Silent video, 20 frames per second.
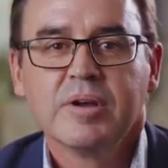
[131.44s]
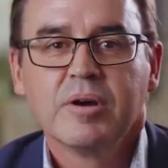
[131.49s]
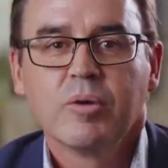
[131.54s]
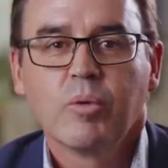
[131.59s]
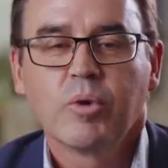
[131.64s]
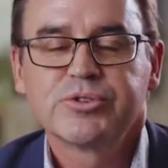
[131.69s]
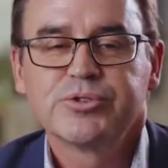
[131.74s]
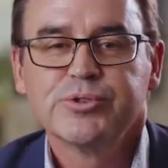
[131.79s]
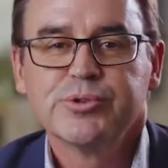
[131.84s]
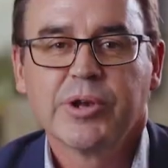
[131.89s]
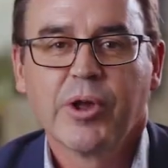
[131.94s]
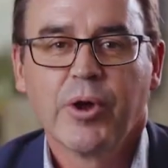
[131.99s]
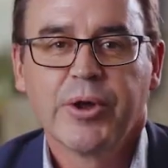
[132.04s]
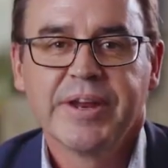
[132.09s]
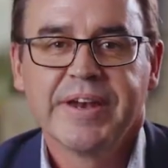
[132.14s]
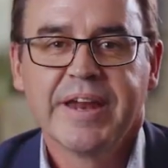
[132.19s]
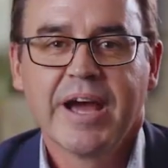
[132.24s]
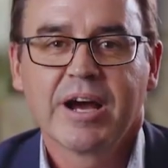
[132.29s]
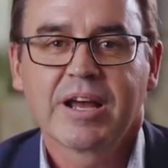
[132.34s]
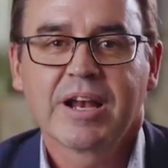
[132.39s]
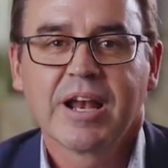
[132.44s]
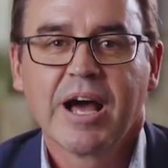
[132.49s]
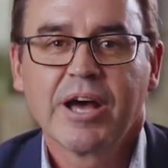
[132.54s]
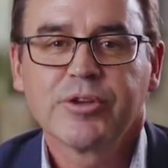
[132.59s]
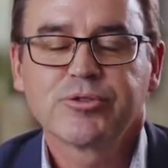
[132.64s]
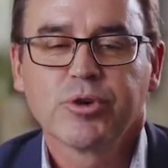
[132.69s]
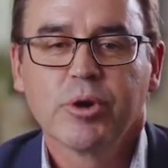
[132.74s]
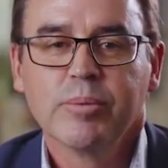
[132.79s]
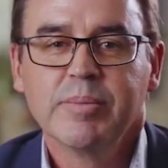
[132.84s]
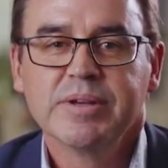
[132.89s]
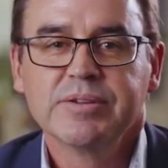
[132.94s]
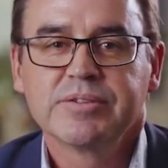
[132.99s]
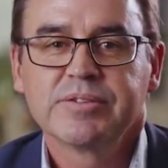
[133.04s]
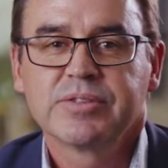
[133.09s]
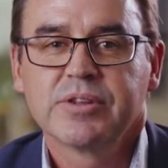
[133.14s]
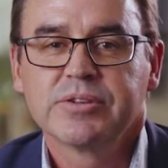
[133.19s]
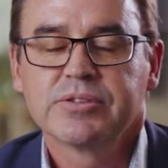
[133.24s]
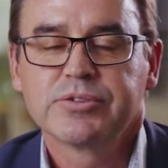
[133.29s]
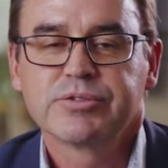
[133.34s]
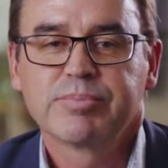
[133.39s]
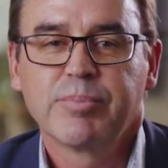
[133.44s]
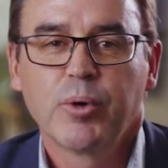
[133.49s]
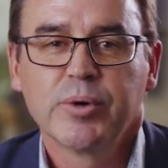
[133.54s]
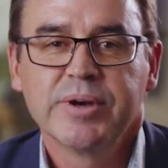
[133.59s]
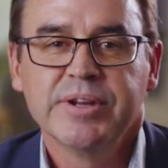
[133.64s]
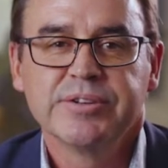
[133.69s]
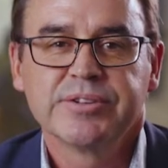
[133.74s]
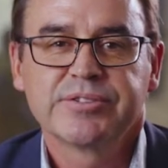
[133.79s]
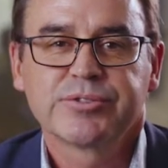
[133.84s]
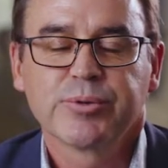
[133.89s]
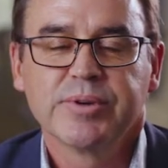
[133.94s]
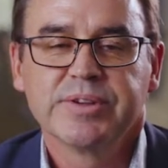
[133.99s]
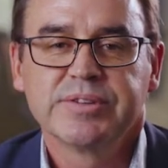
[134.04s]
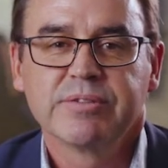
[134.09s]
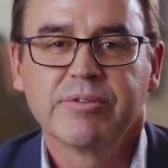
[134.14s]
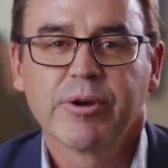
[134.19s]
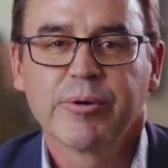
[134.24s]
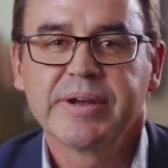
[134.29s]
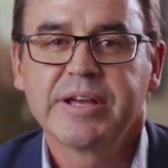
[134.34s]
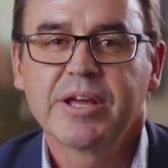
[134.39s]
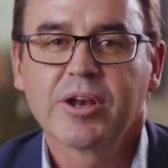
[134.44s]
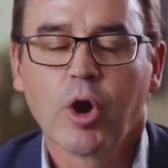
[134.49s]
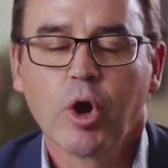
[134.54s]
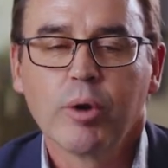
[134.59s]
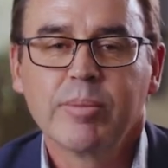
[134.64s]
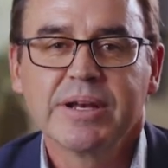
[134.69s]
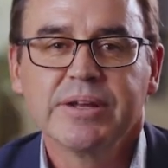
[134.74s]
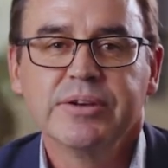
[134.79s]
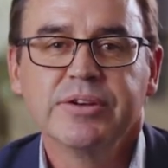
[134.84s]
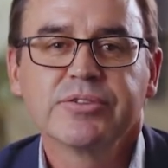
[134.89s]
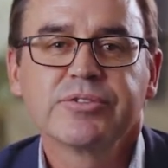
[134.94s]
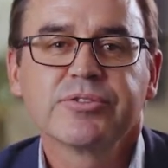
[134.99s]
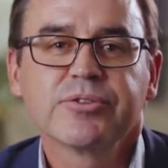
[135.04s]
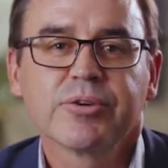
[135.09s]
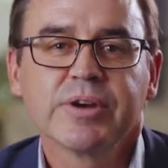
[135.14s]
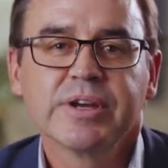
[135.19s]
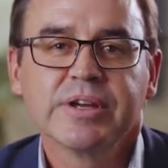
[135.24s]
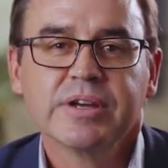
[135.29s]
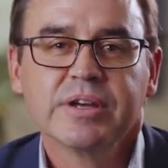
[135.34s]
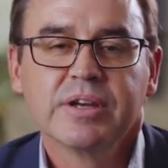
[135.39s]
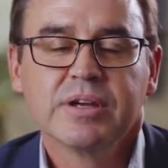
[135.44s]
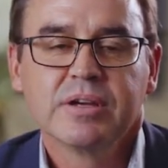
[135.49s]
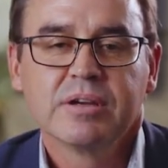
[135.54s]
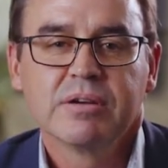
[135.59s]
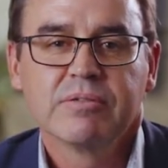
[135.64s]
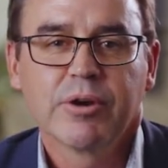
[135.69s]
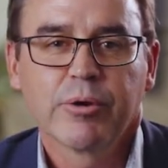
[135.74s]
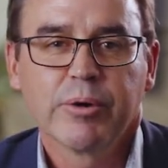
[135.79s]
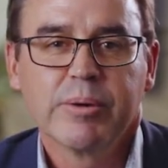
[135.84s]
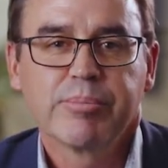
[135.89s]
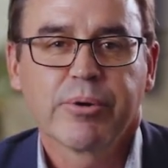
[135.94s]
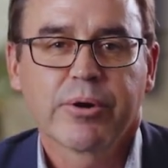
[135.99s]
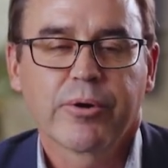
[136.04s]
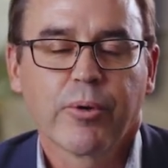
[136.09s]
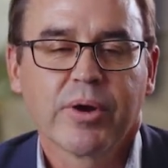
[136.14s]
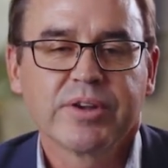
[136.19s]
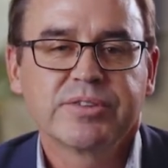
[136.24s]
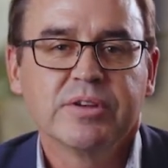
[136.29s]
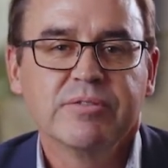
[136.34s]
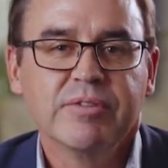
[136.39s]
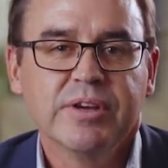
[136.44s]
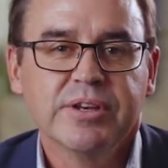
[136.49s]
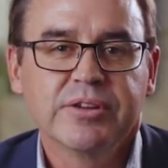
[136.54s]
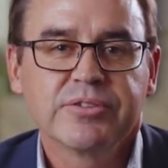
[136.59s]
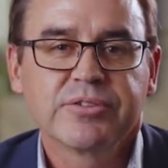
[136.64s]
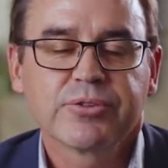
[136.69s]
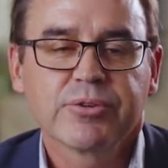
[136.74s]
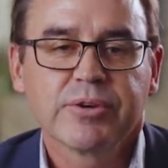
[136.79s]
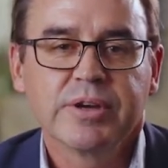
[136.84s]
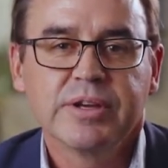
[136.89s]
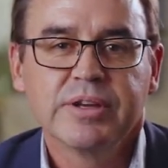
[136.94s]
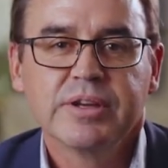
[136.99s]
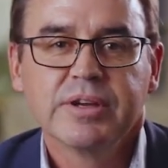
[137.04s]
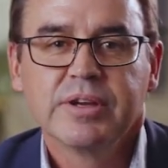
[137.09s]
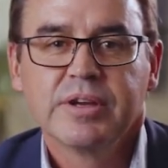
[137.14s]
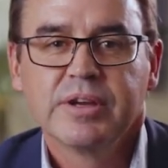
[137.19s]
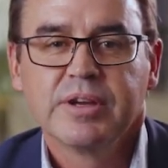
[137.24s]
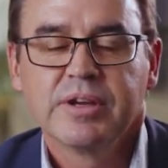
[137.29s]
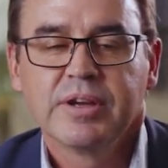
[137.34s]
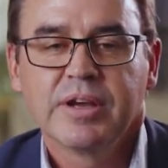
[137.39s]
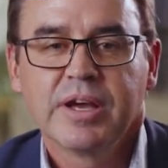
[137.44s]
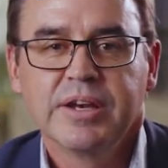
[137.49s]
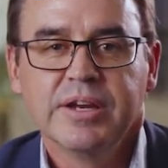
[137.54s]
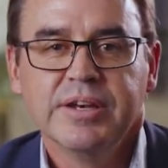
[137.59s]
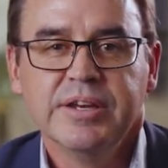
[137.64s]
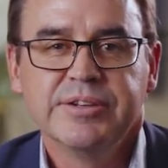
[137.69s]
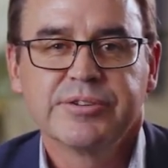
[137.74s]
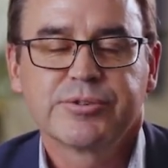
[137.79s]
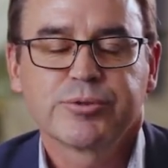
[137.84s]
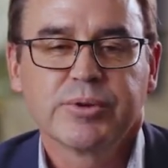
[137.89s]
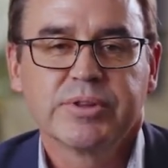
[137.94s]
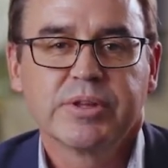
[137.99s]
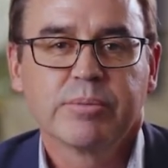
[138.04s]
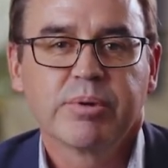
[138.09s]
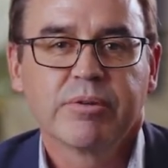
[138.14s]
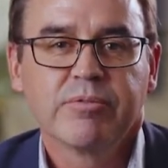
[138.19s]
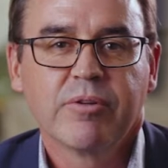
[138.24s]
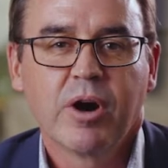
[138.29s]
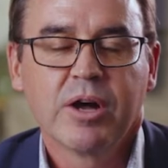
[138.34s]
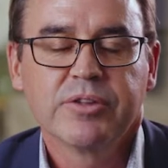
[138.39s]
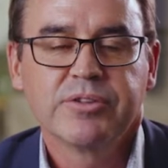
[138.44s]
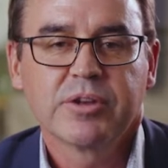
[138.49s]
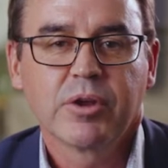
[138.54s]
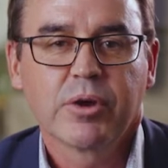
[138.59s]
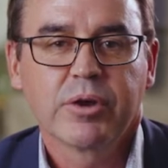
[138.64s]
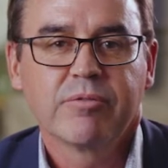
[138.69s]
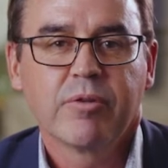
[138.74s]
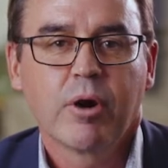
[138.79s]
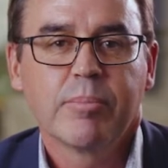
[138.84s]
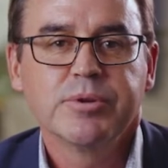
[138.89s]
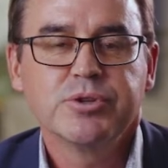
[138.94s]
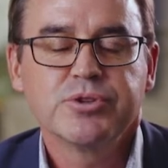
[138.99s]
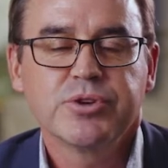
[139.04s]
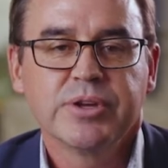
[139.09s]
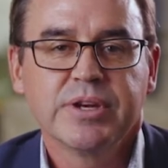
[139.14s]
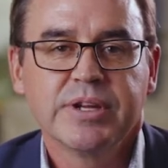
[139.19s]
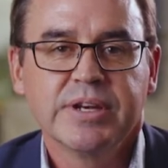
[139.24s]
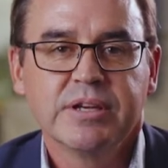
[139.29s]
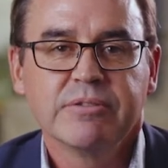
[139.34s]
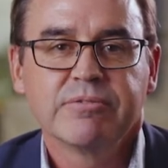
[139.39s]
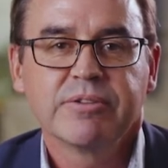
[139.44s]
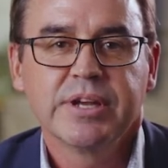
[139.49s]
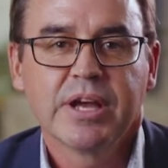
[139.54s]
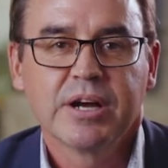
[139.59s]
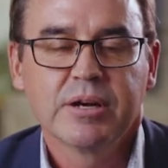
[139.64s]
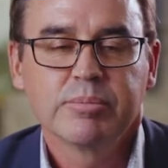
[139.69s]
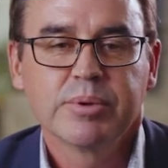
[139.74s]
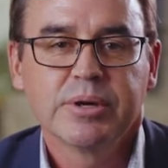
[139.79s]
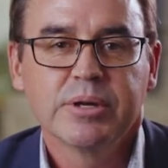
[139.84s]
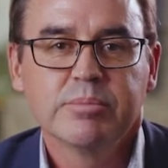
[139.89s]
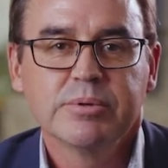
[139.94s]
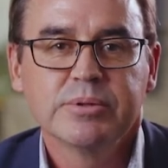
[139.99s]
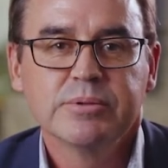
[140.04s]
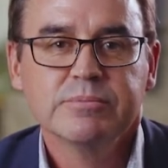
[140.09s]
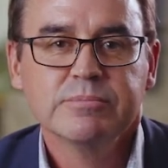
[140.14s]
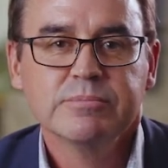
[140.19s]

What you'll learn in our classroom is that the sport industry is a very global industry, very progressive industry, and an industry that provides a lot of opportunity for young people.